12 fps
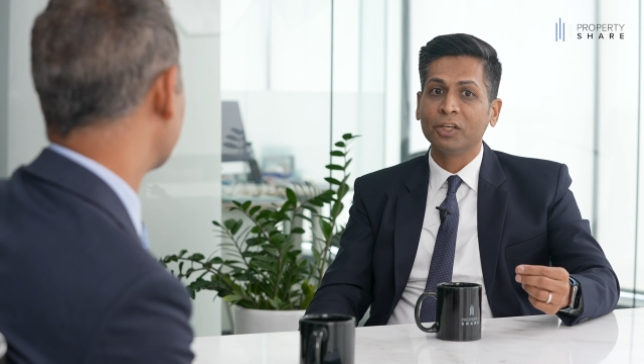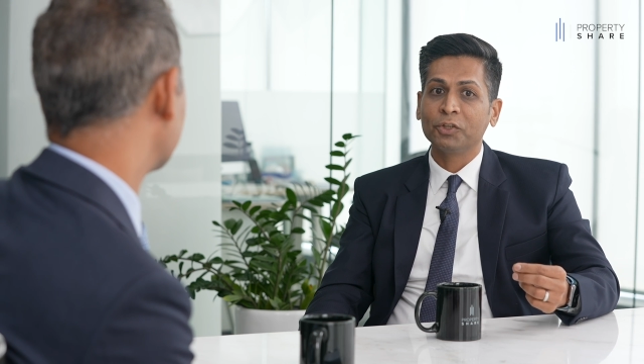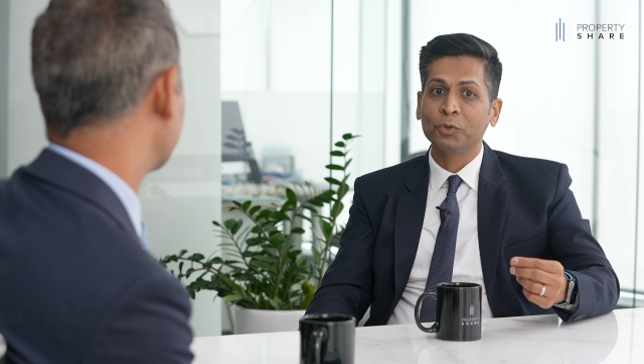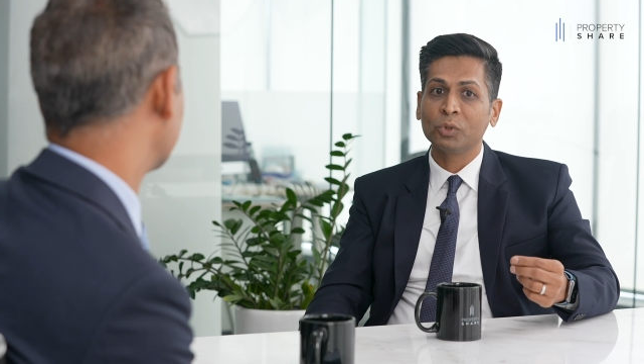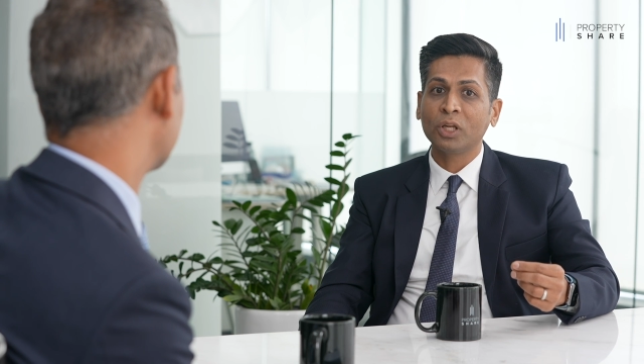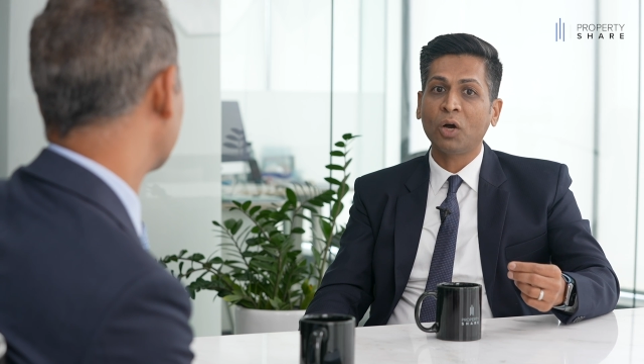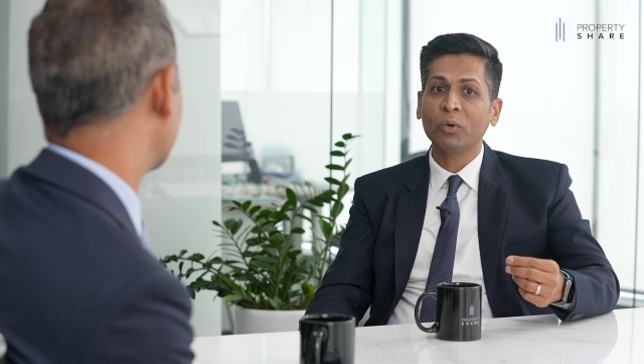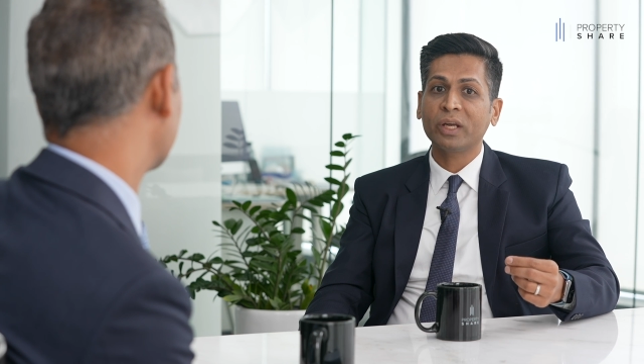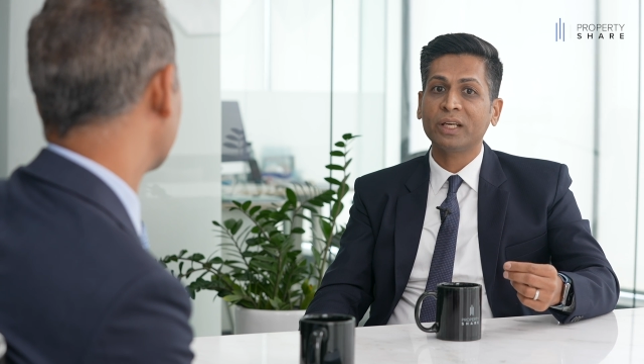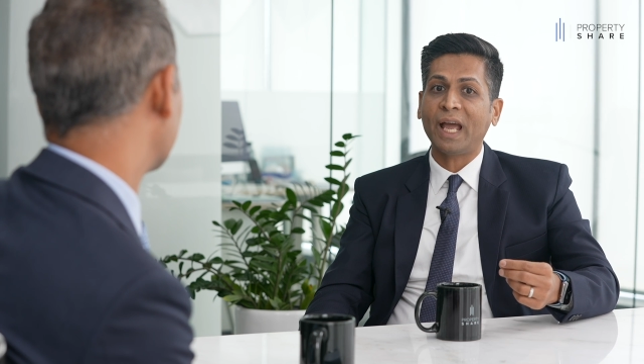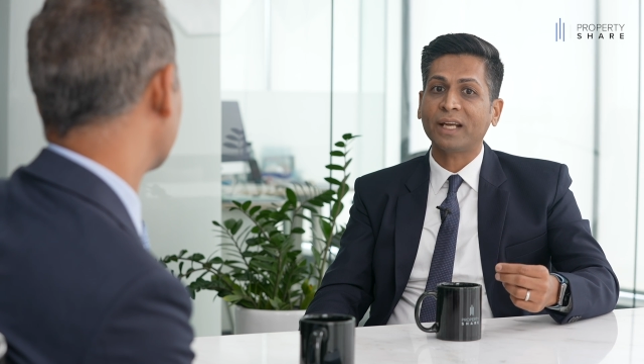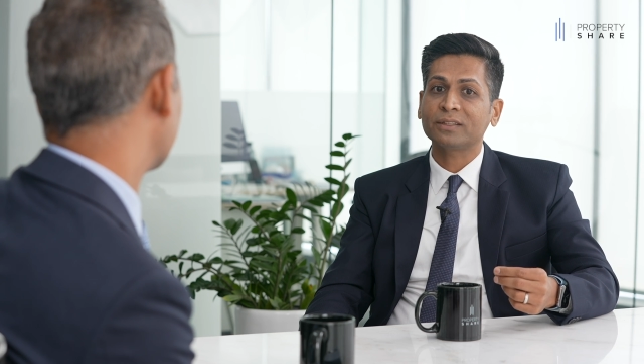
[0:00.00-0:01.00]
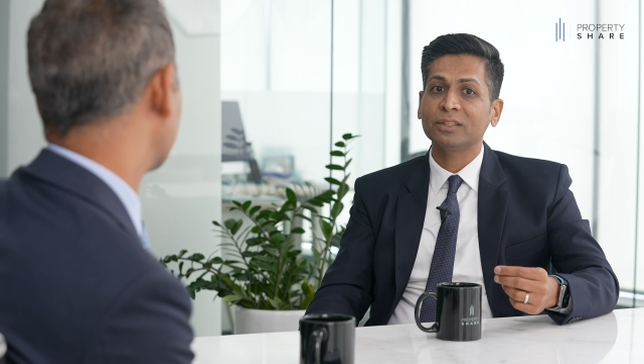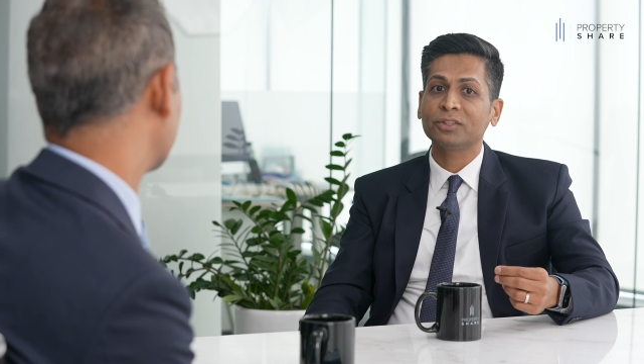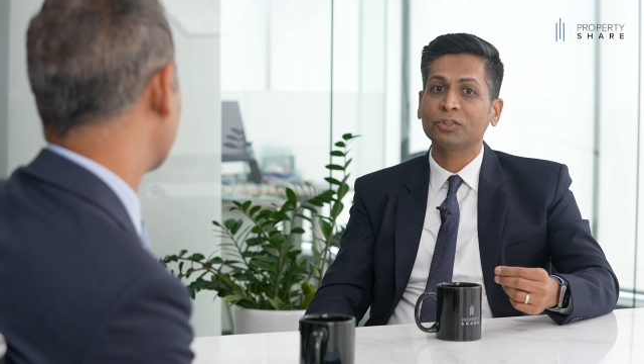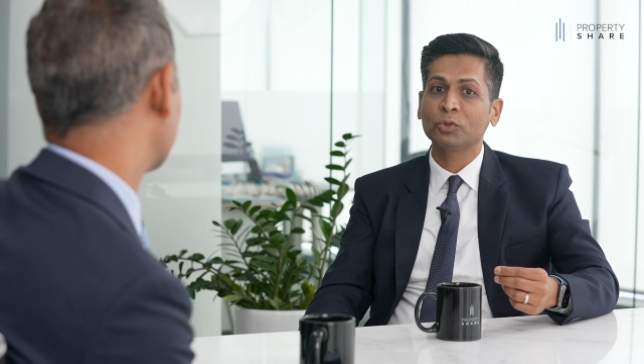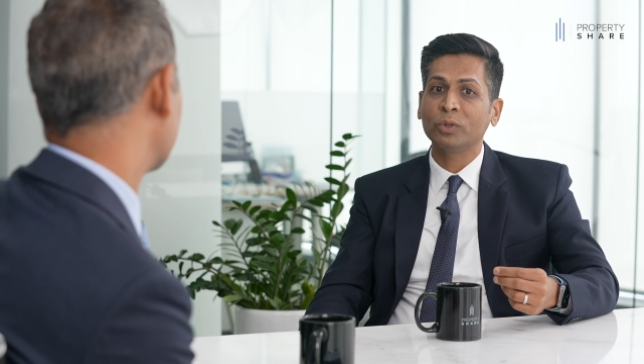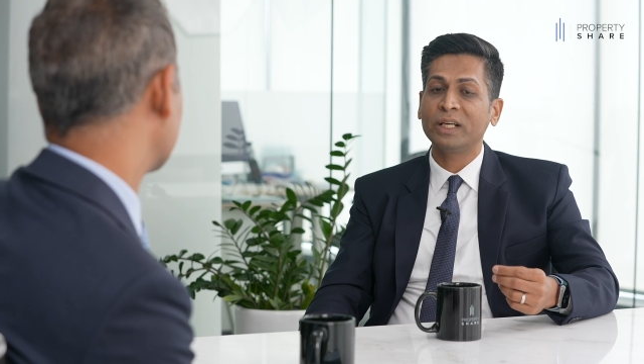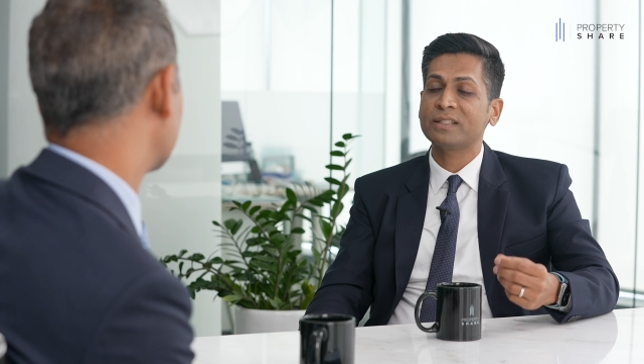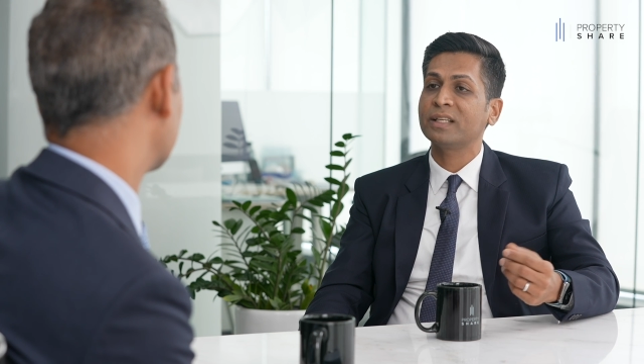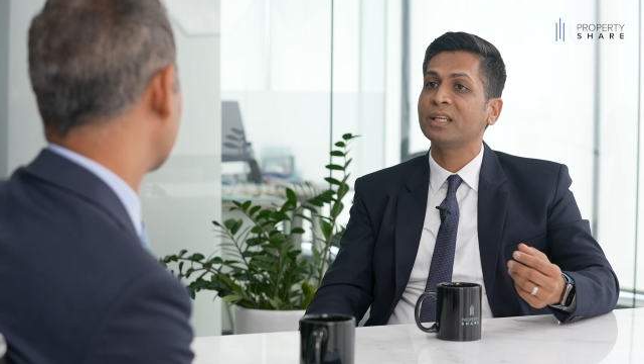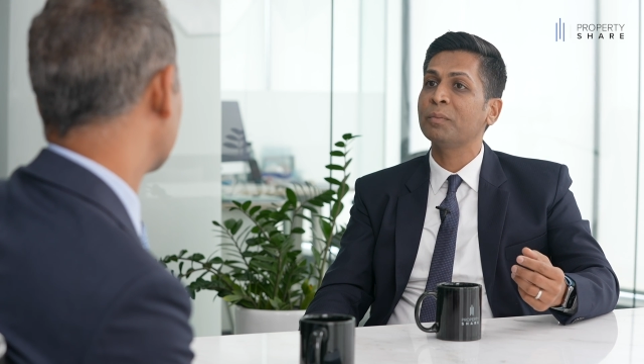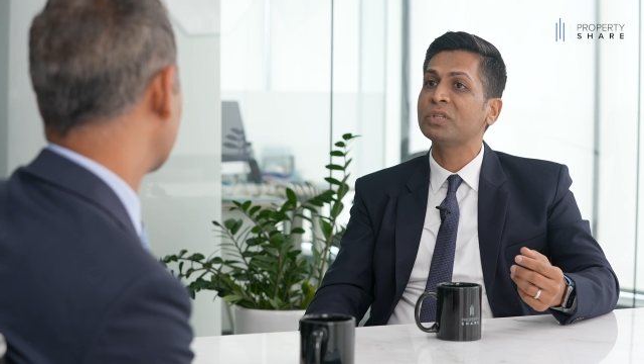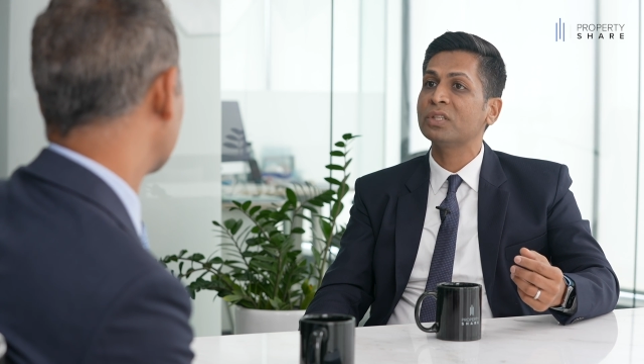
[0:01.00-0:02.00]
you now get access to, let's say
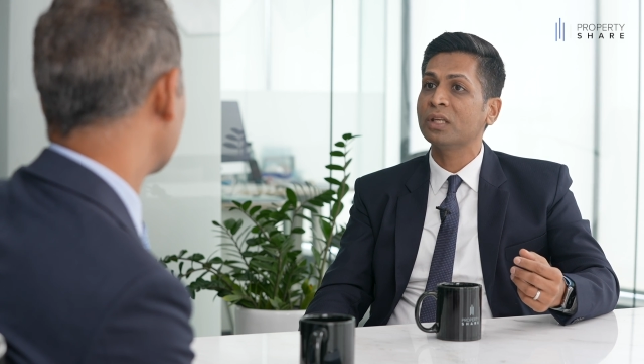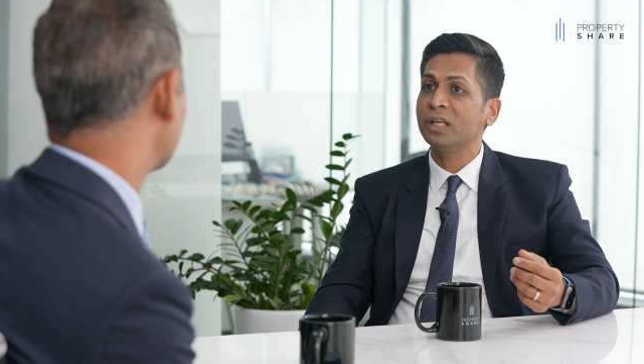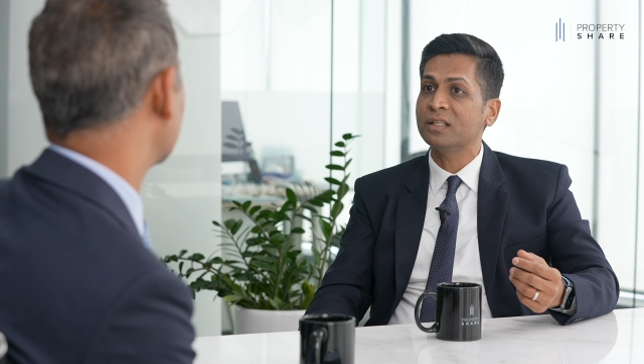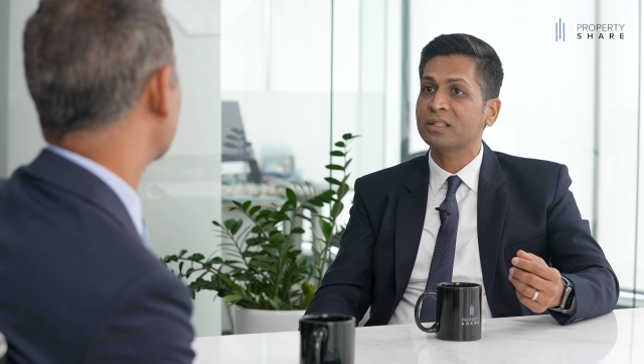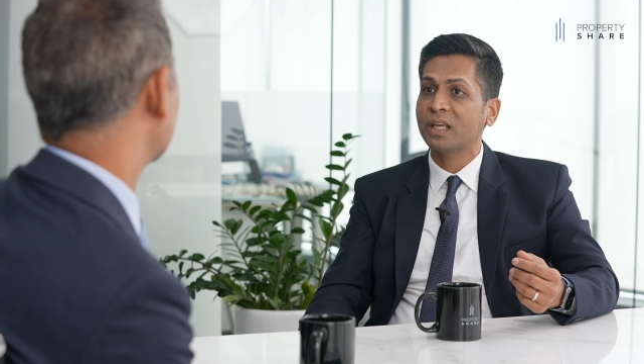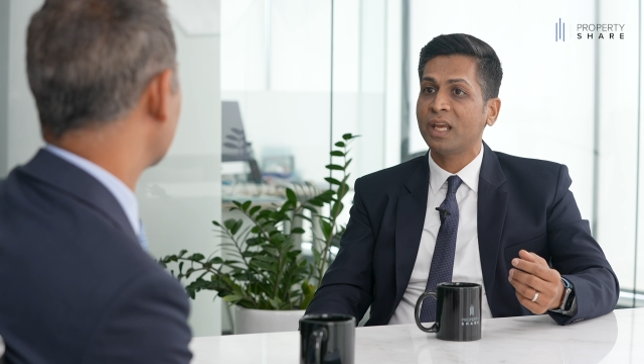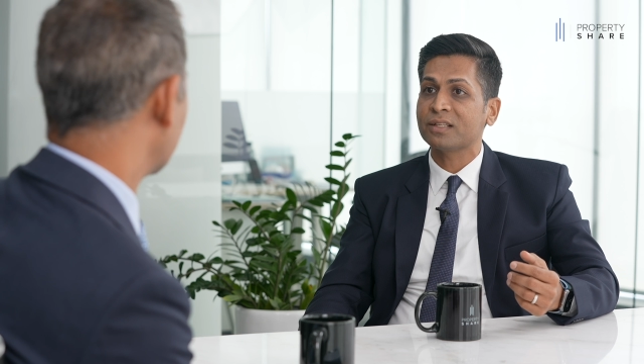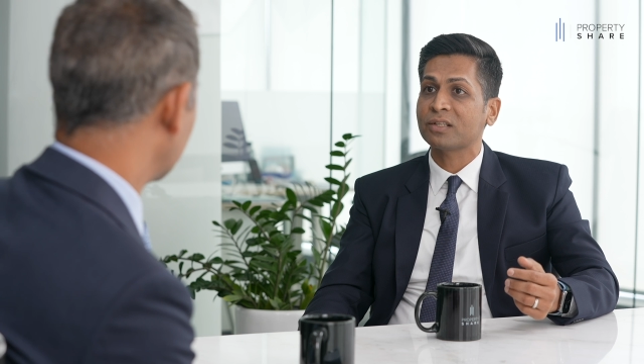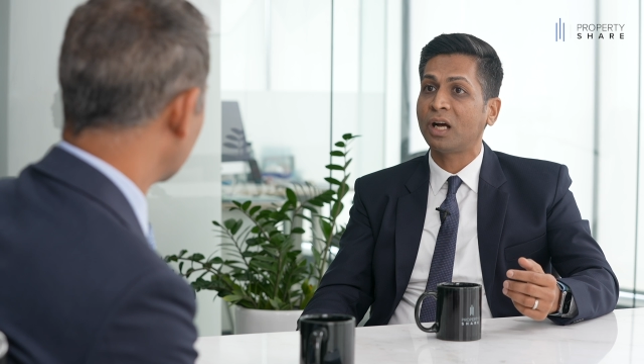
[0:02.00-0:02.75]
in Embassy REIT's case,